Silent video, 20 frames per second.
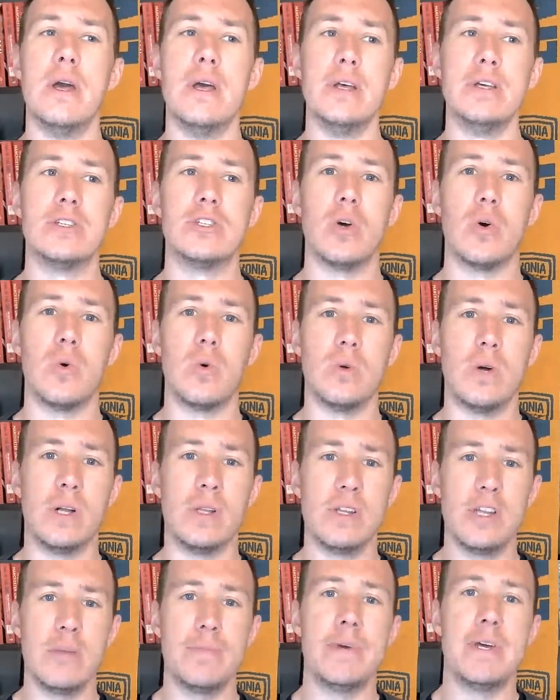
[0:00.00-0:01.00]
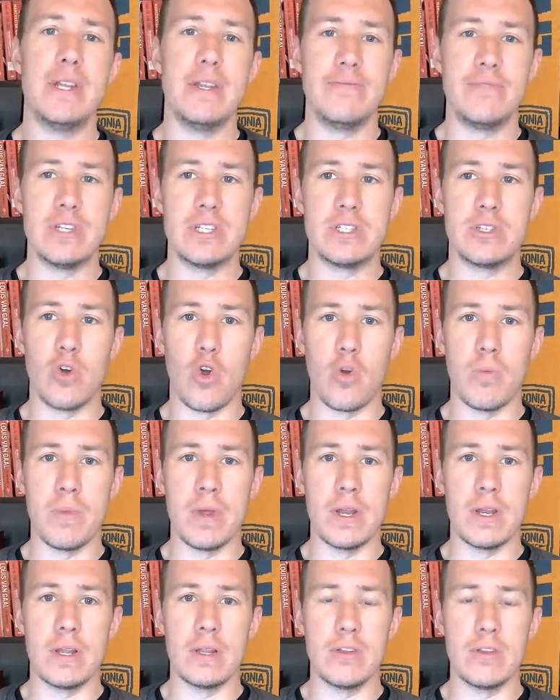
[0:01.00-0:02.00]
So a little bit of
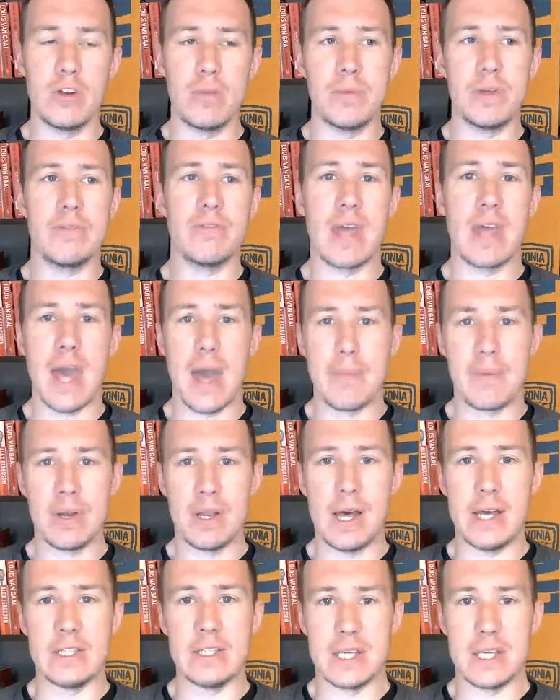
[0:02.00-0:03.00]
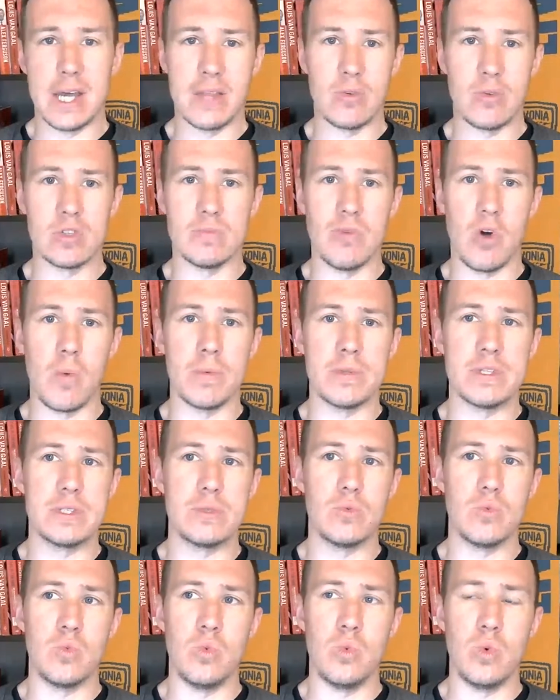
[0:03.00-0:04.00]
discernment, a little bit of capitalizing on those
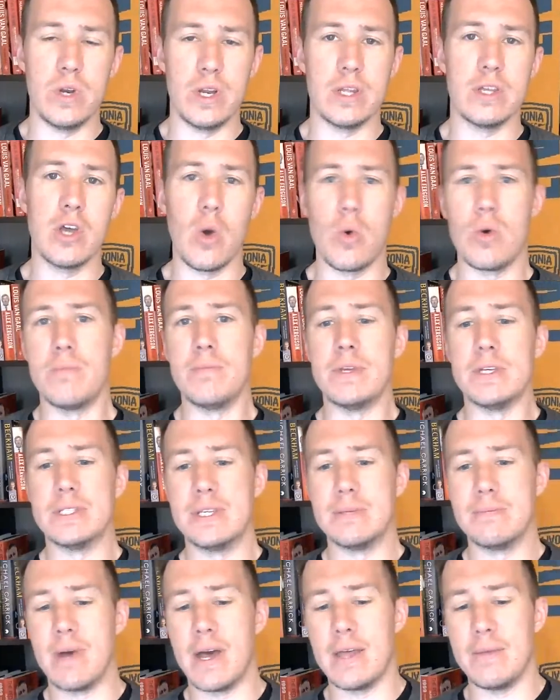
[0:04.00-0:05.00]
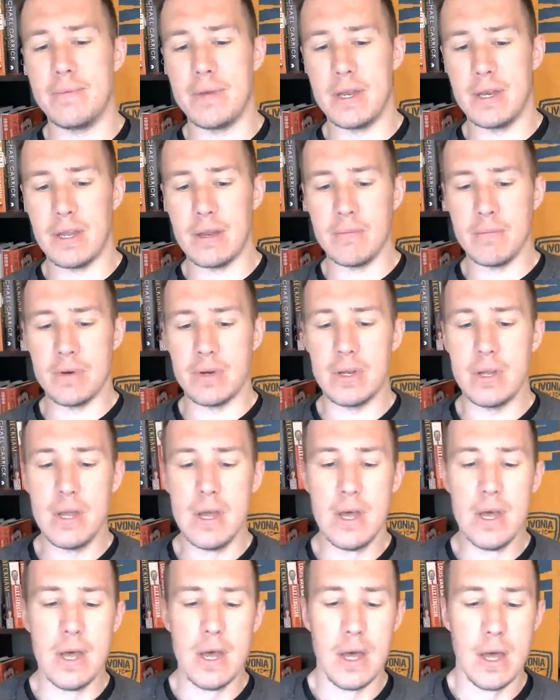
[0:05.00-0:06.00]
moments wouldn't go amiss, in my opinion. But
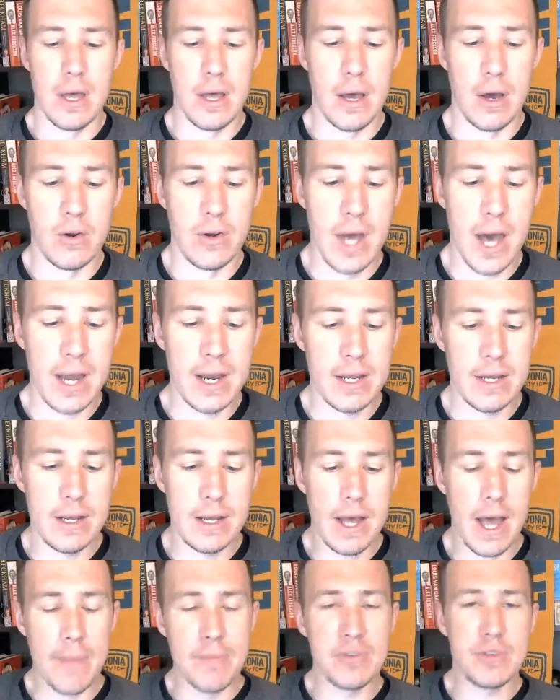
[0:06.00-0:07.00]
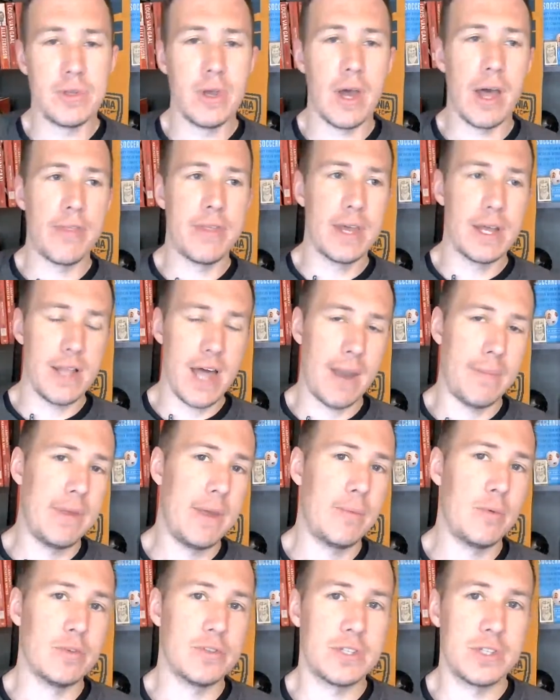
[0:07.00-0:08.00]
Onana, I think a lot of
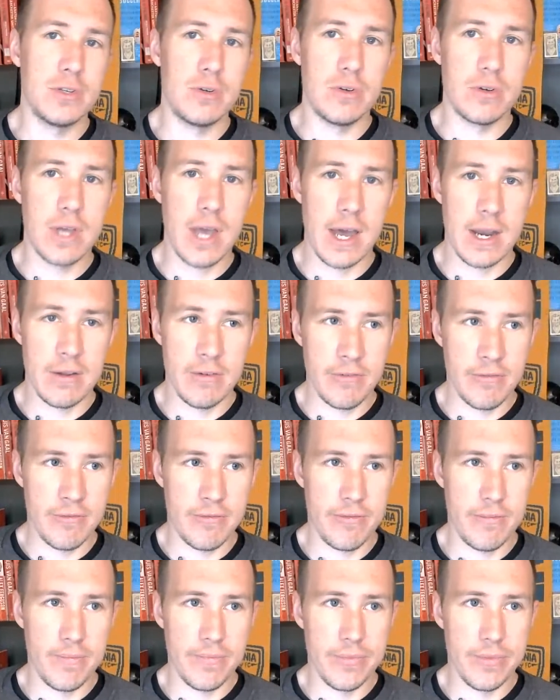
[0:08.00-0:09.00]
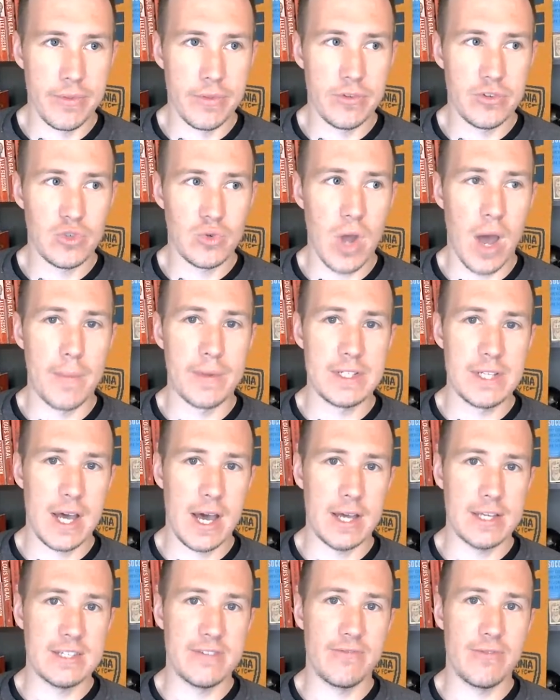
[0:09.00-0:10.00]
people are still kind of
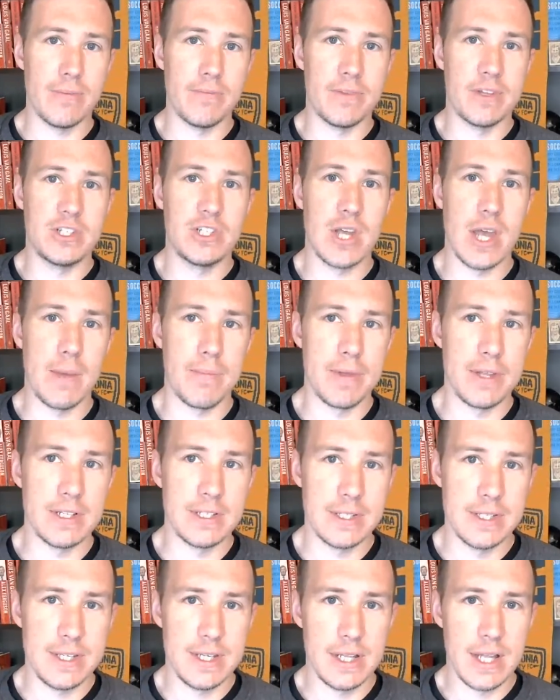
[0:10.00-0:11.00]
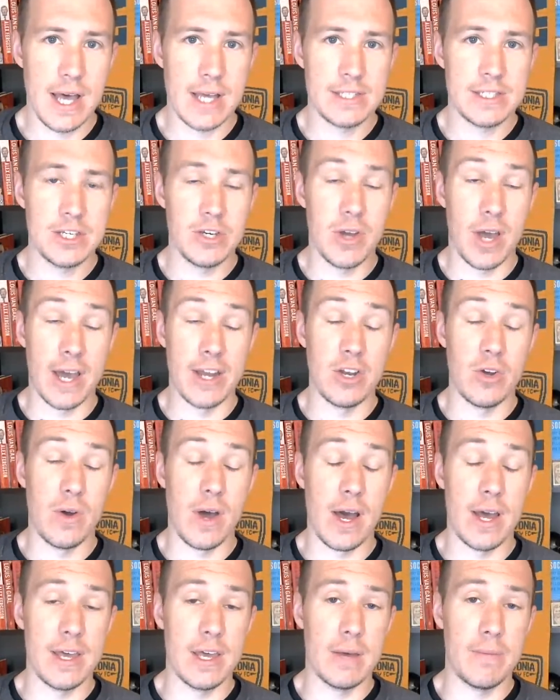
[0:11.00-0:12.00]
traumatized from the Champions League last year. I know
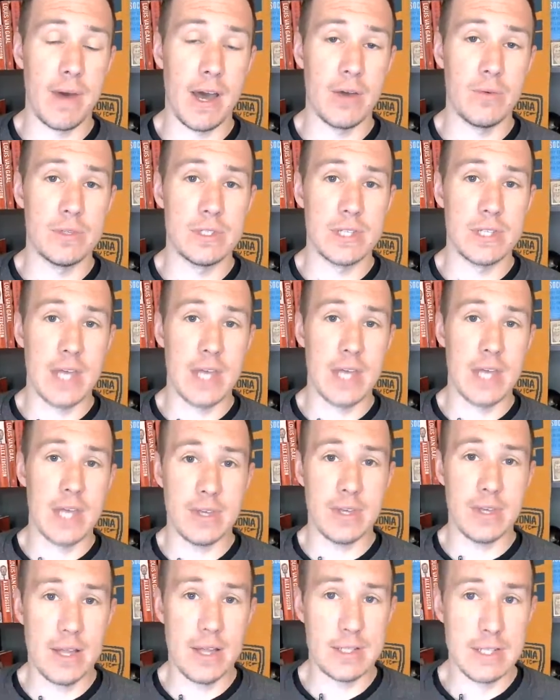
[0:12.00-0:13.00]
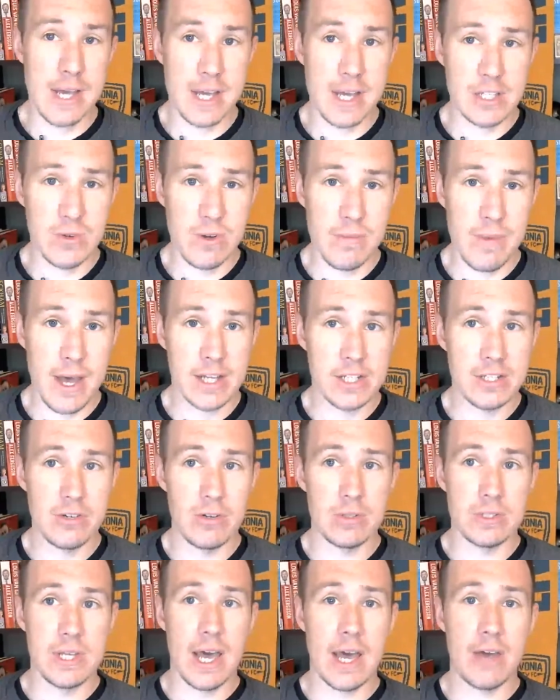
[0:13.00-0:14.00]
I am. I was at the Galatasaray match at
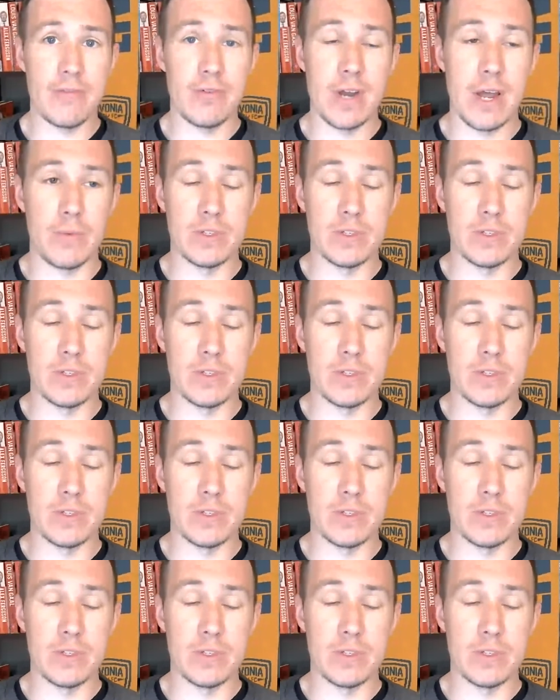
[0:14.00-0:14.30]
Old Trafford.